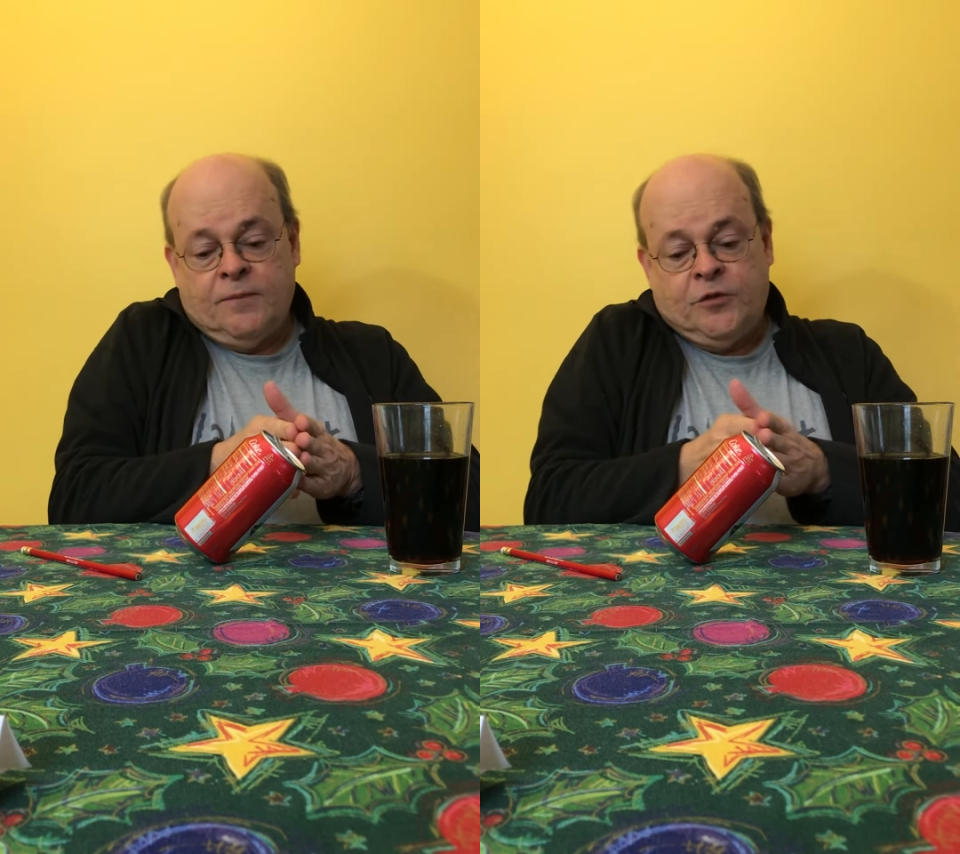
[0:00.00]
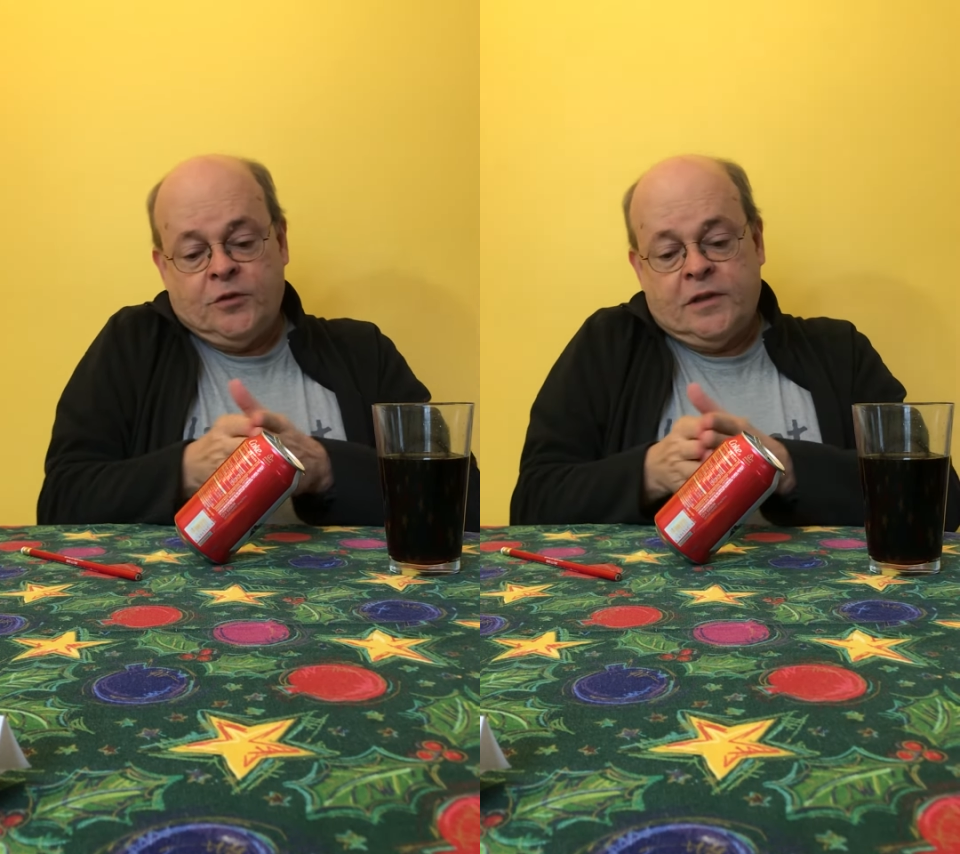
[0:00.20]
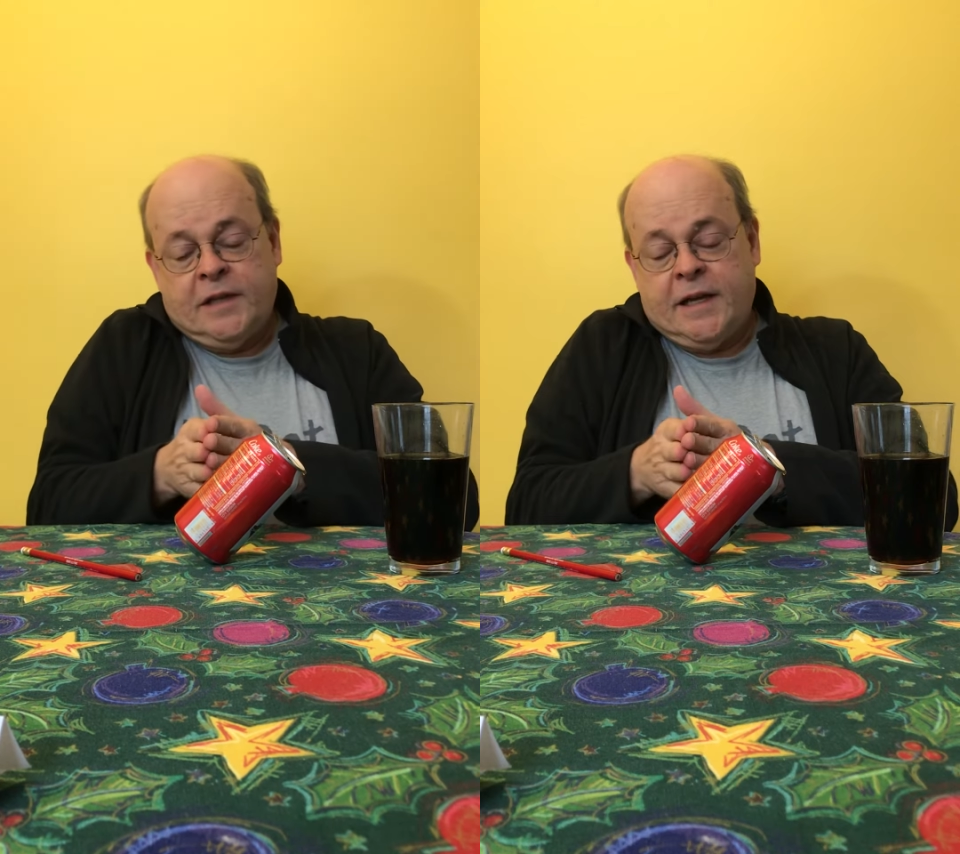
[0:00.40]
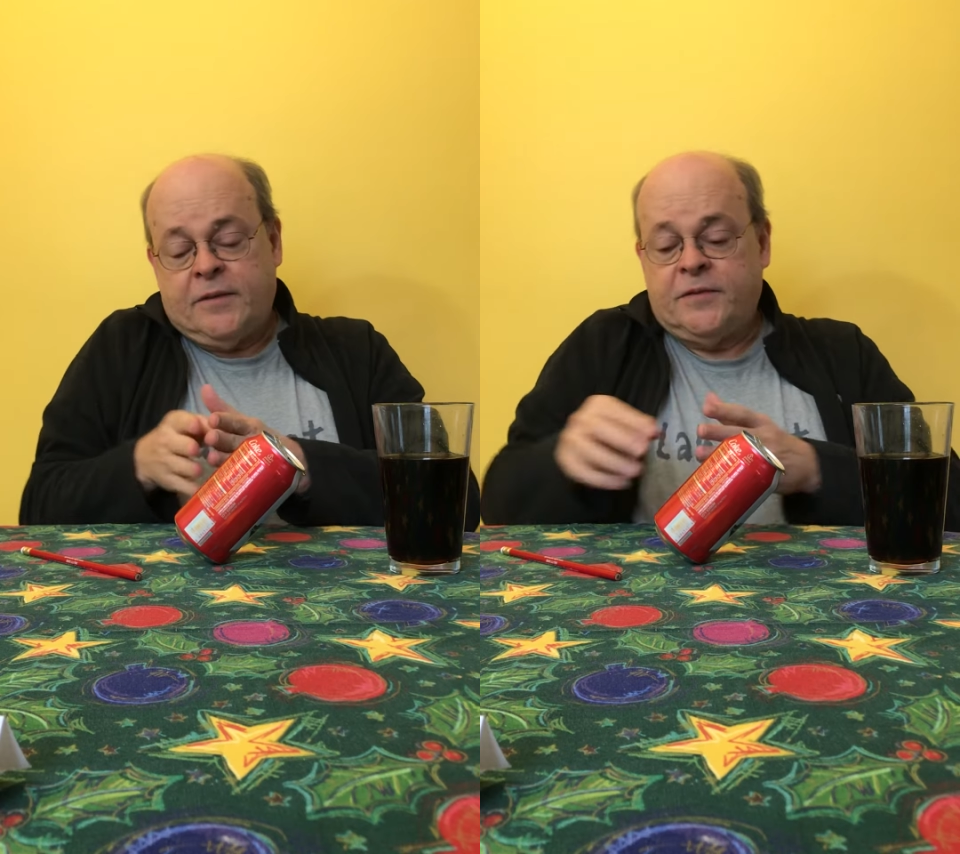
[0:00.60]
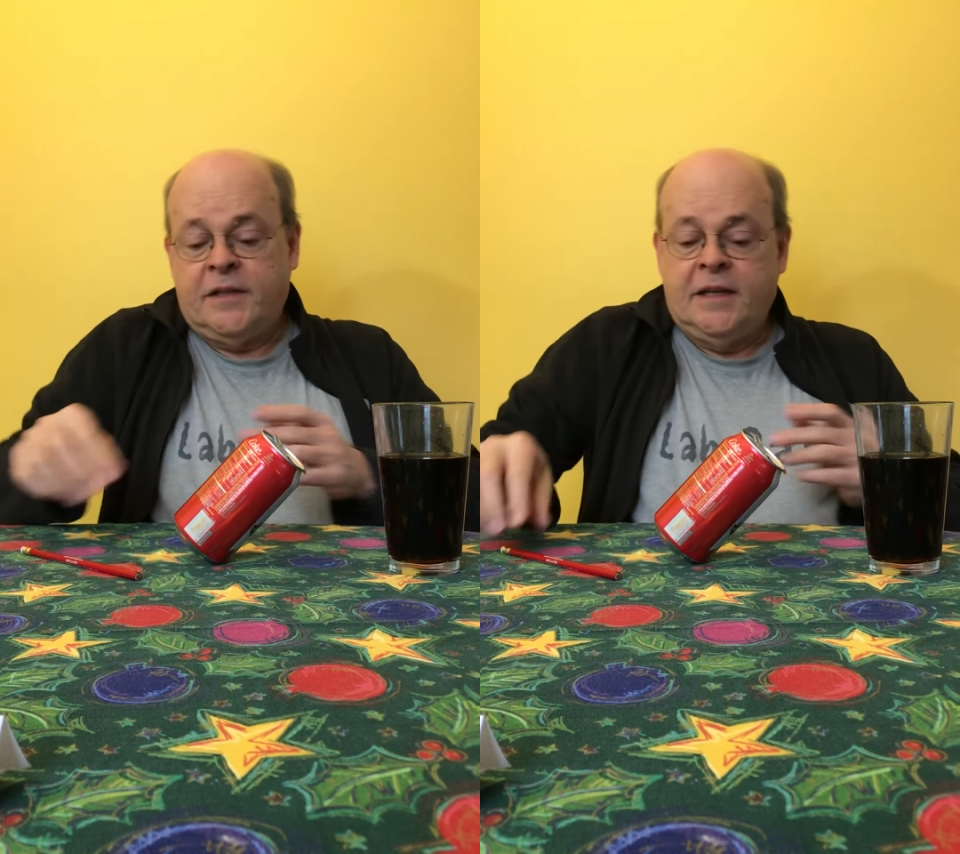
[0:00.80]
to the
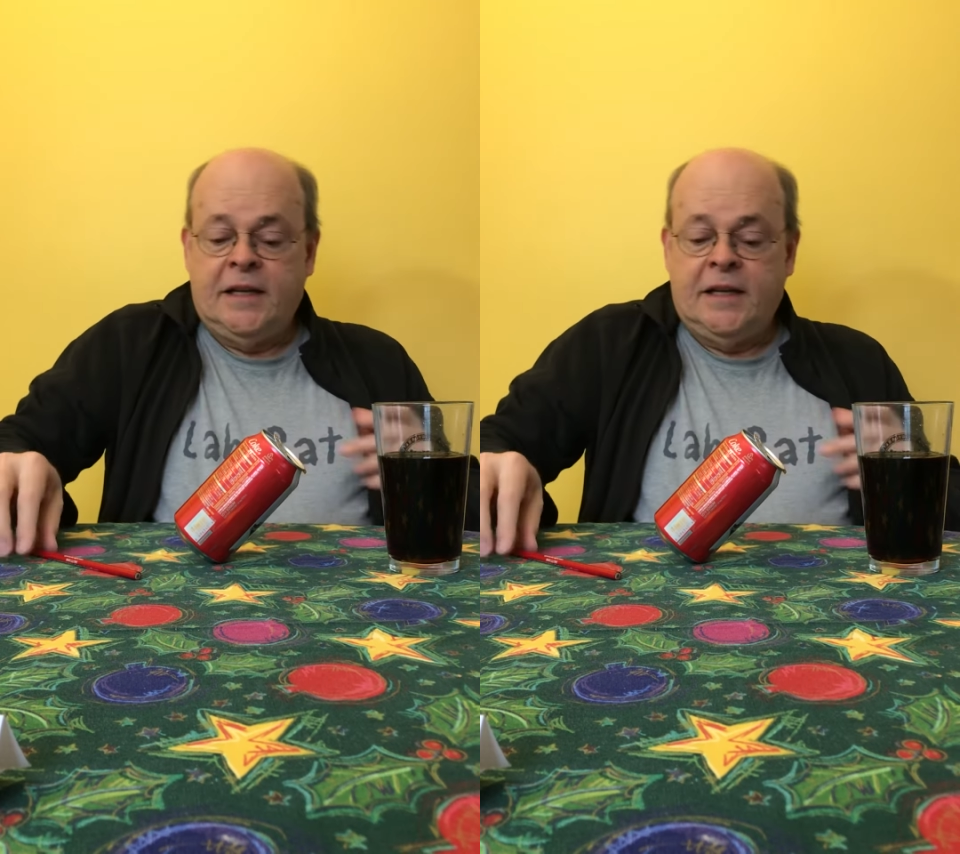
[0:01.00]
left